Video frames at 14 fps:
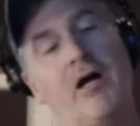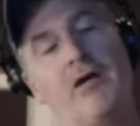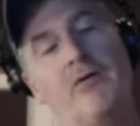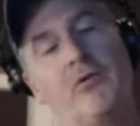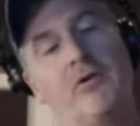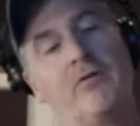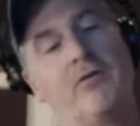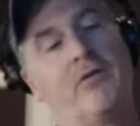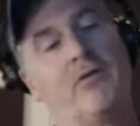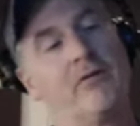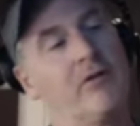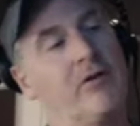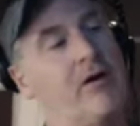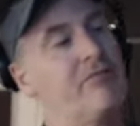would
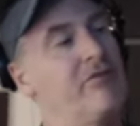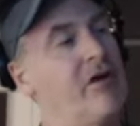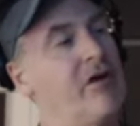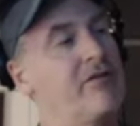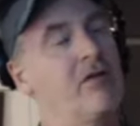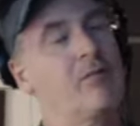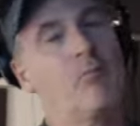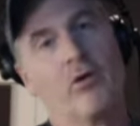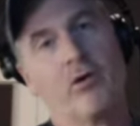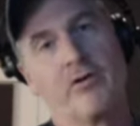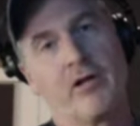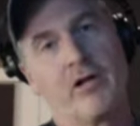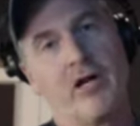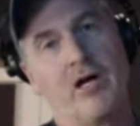love nothing more
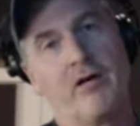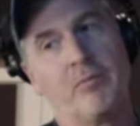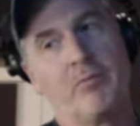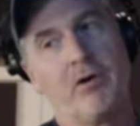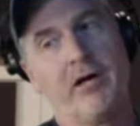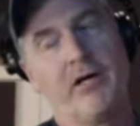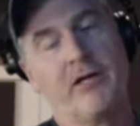than to have a pint